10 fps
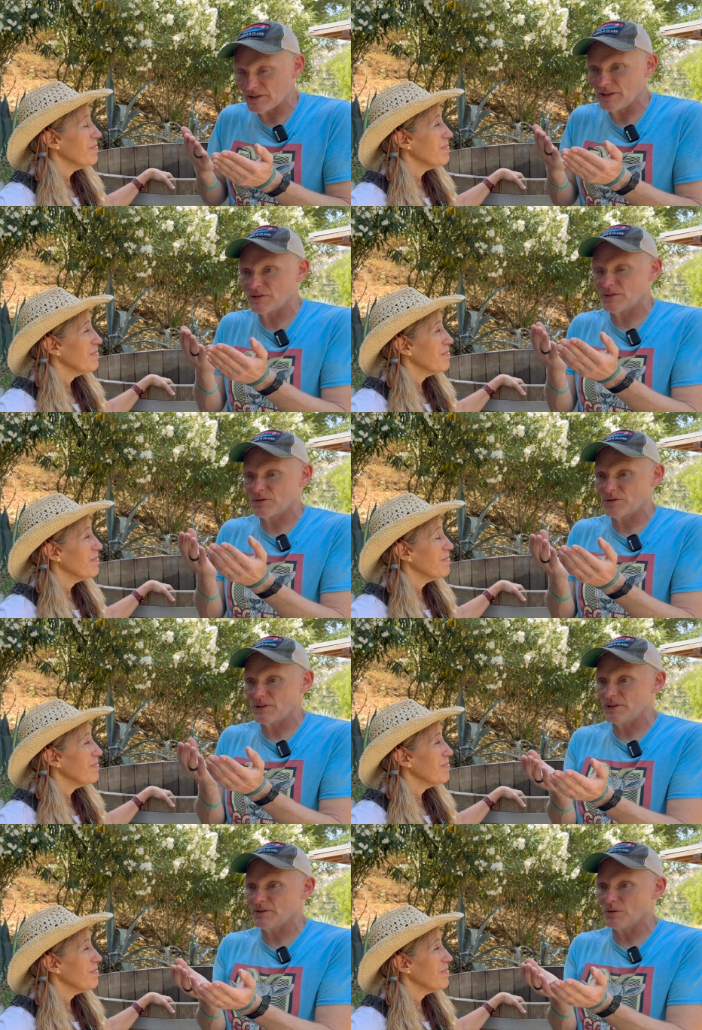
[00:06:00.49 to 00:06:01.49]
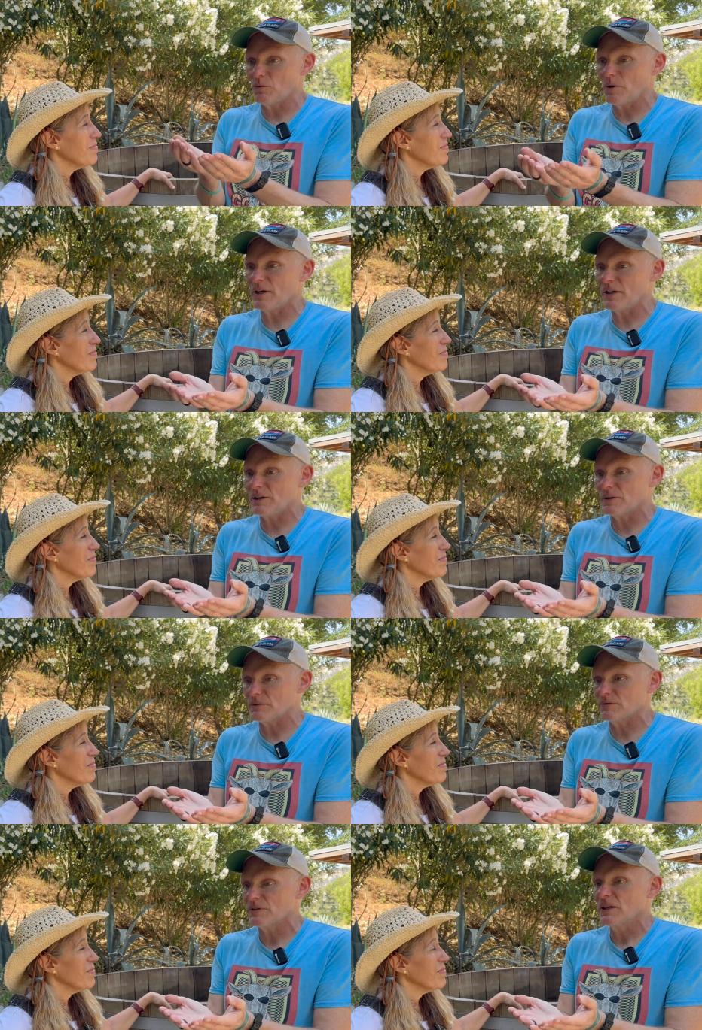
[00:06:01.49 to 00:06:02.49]
Speaker 1: it is a it is a way
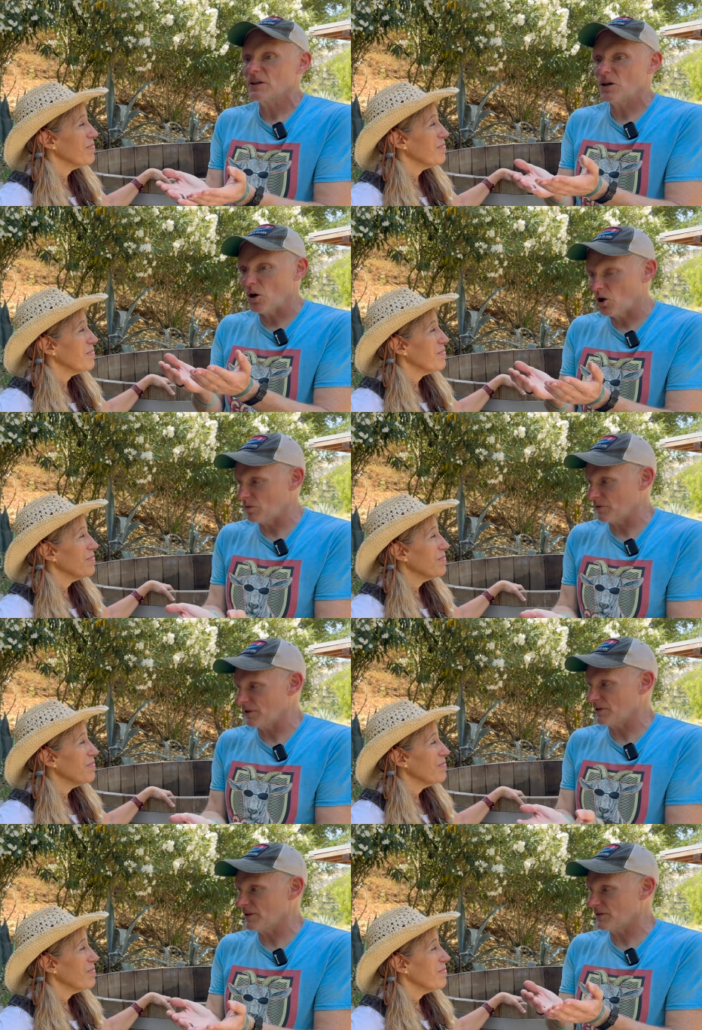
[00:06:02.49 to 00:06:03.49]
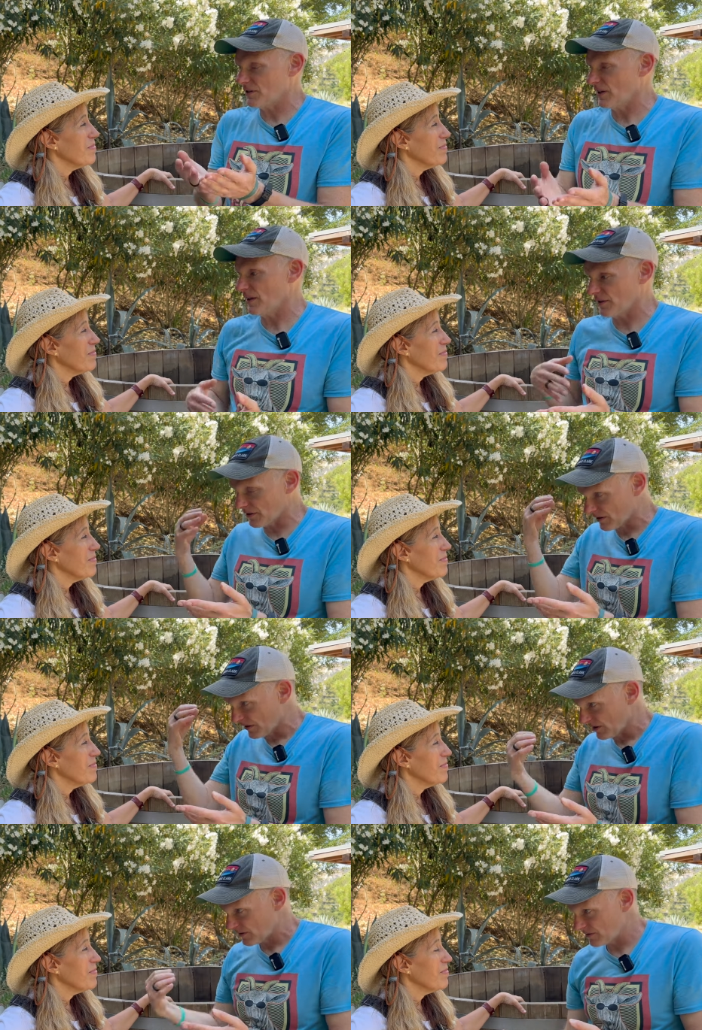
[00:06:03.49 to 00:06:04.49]
of calming the entire
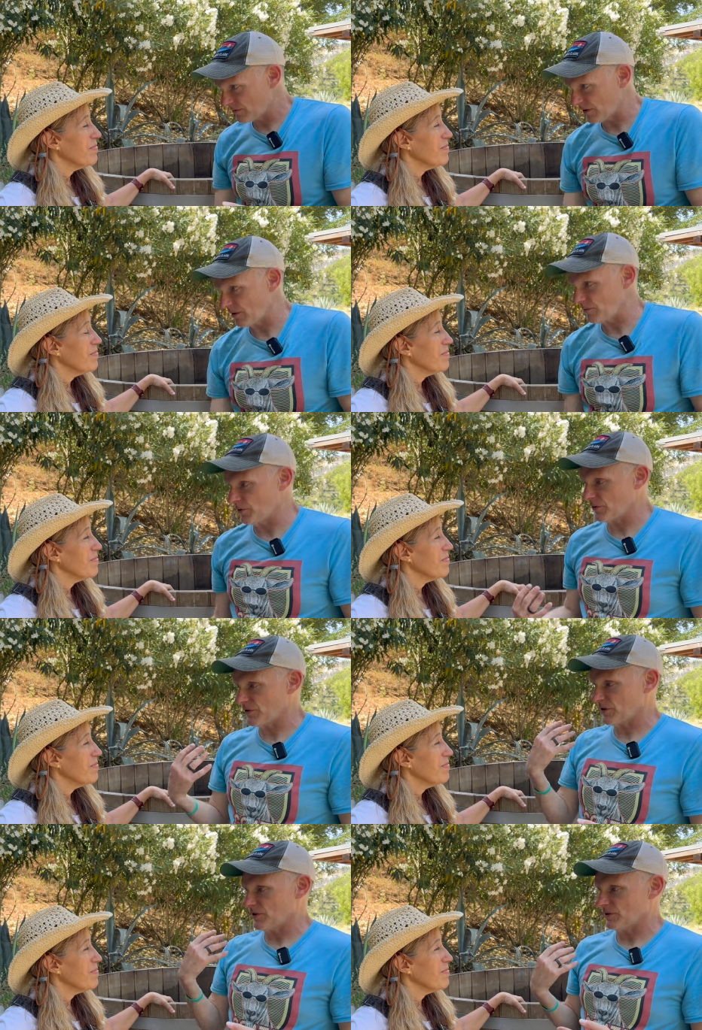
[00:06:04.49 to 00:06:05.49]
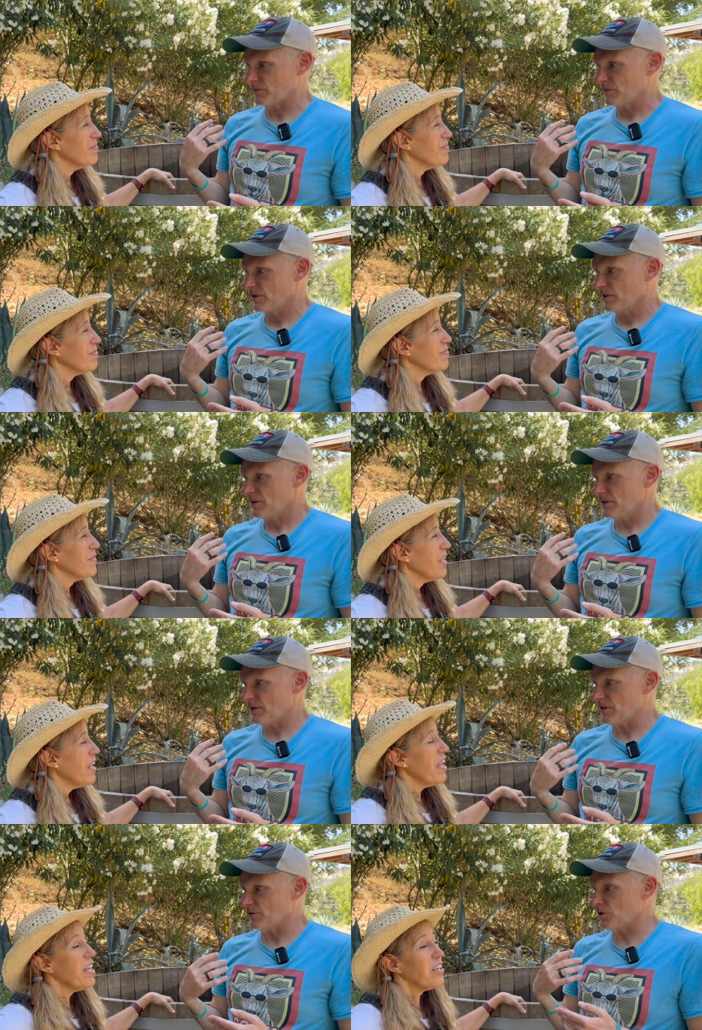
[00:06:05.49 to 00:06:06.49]
um, nervous system.
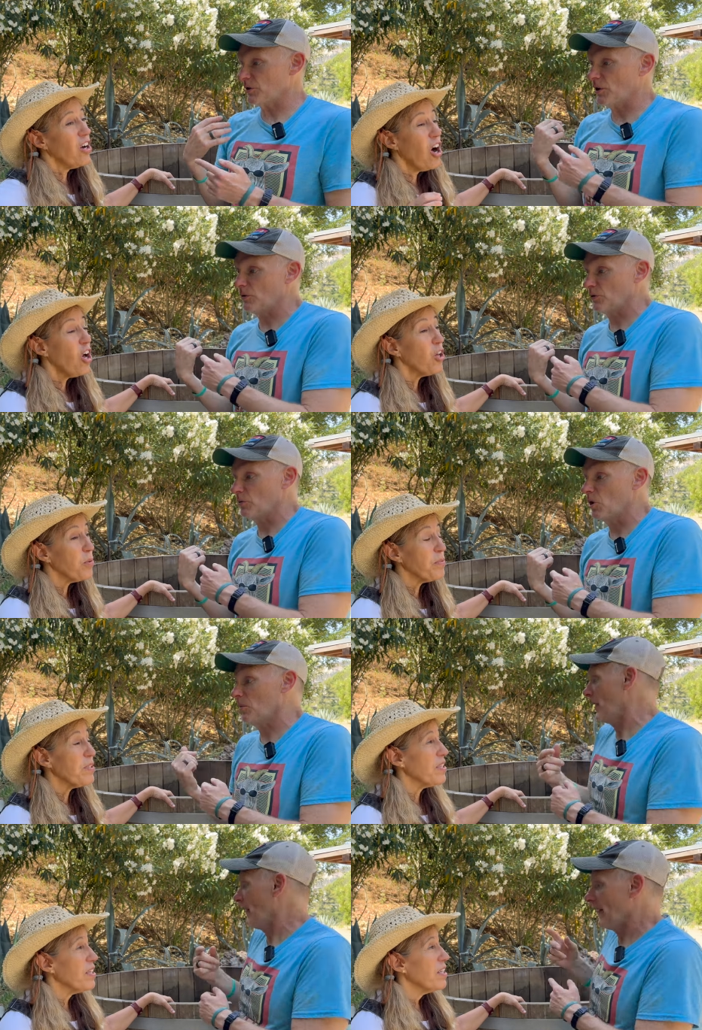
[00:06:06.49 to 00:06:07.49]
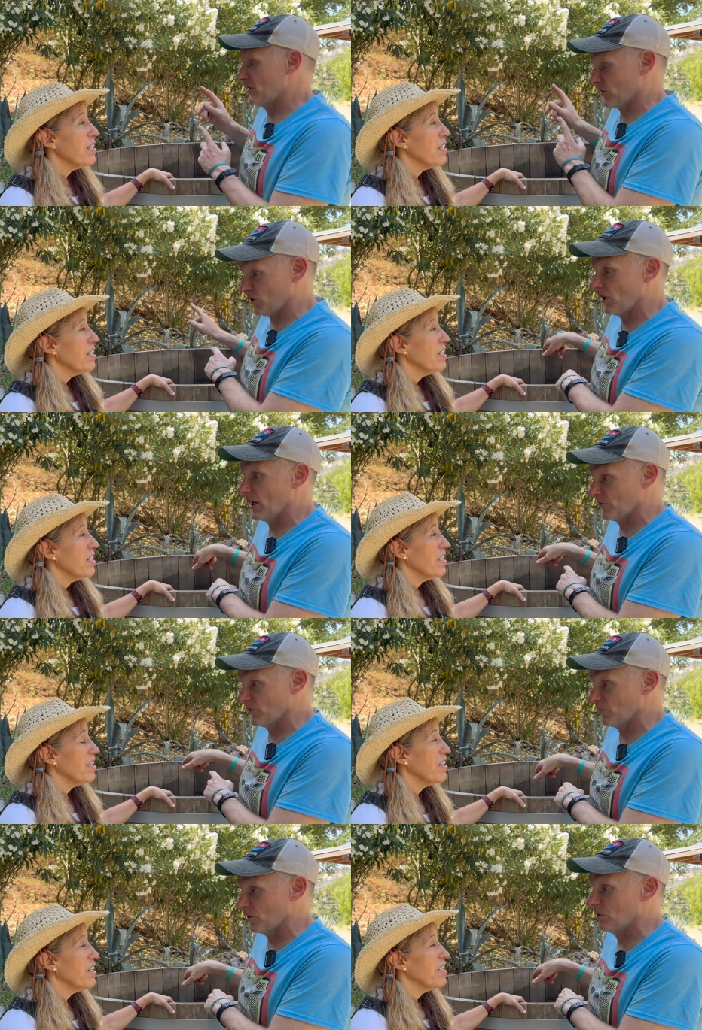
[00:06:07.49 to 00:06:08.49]
You know, it so we calms. go in for a moment. It's a shock for
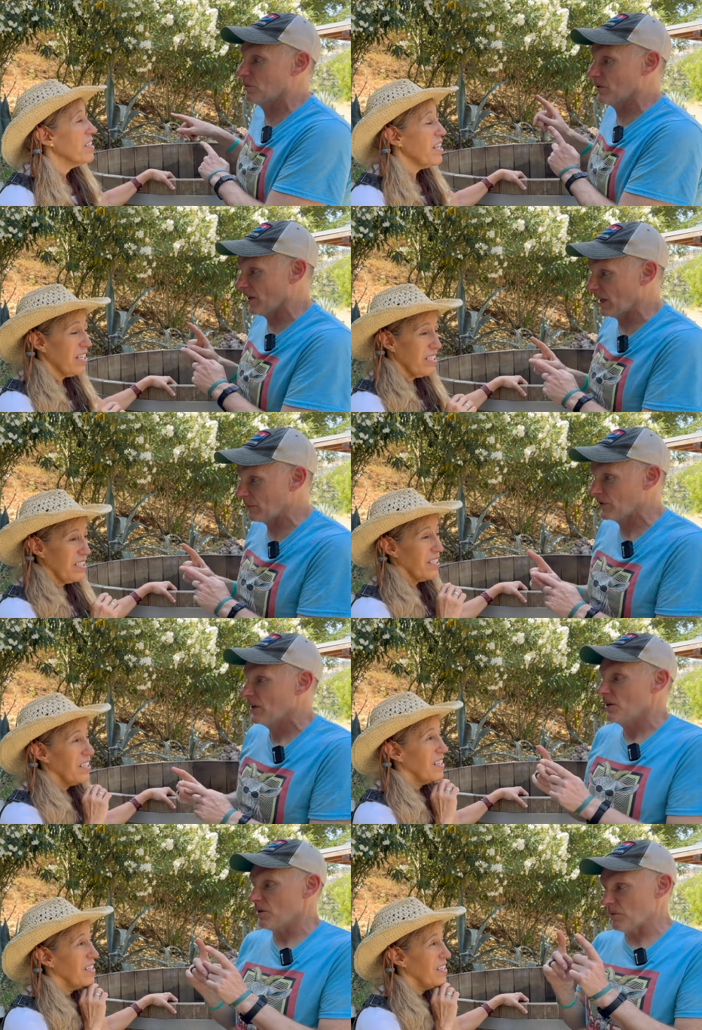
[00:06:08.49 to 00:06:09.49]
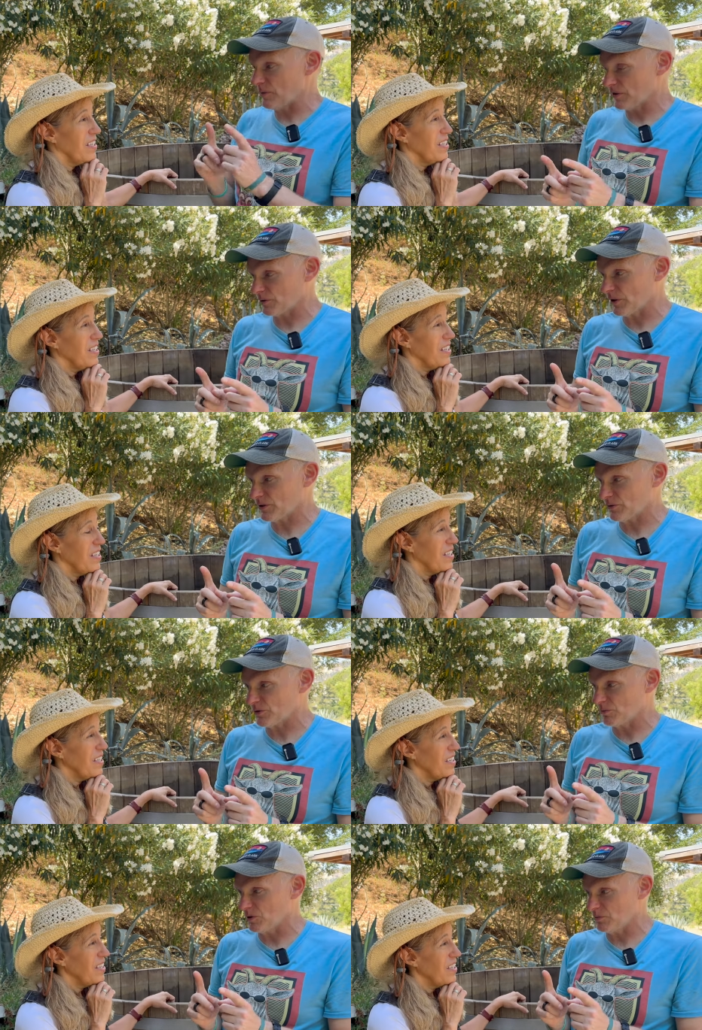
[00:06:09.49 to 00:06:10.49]
a moment, perhaps. Yes. It might be a stressor
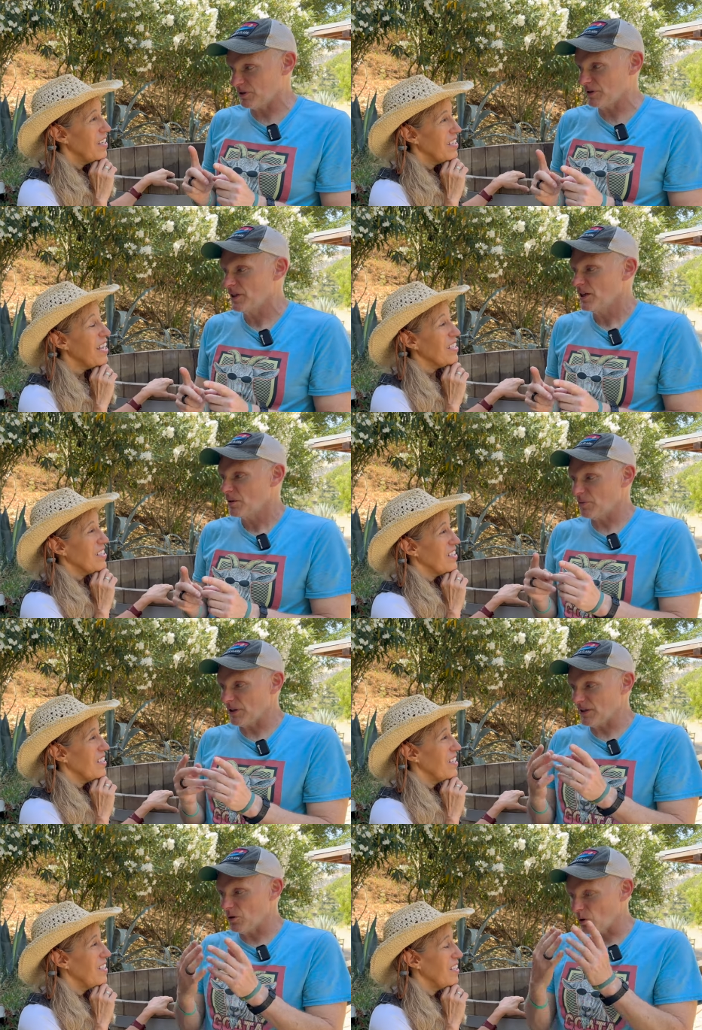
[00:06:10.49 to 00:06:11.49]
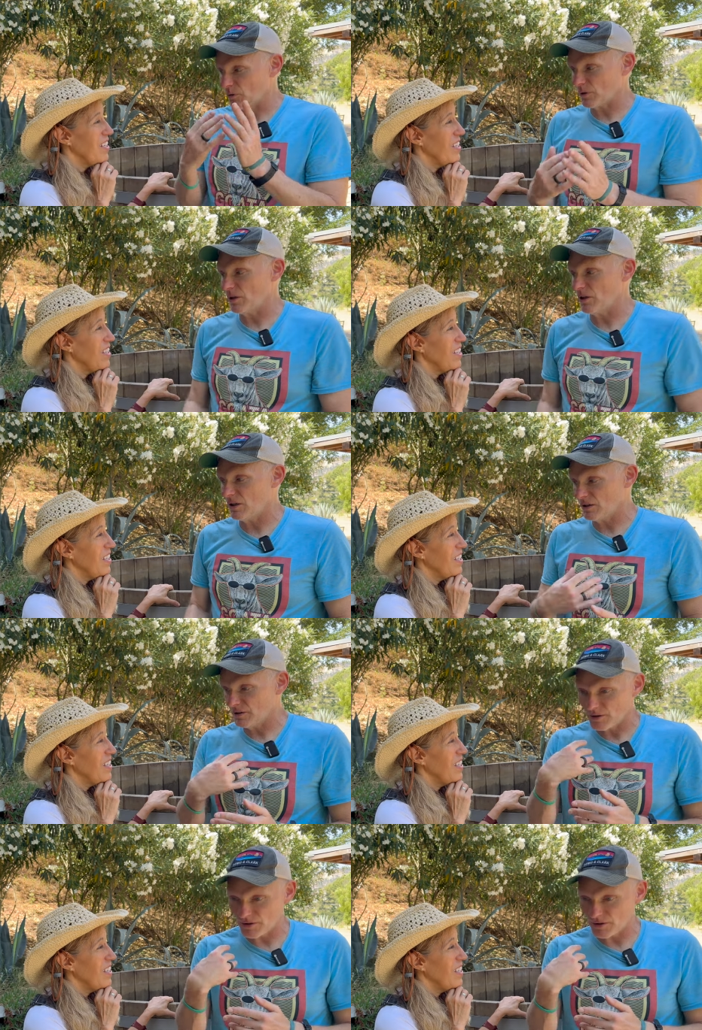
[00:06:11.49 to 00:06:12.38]
for a moment. Yes. But overall,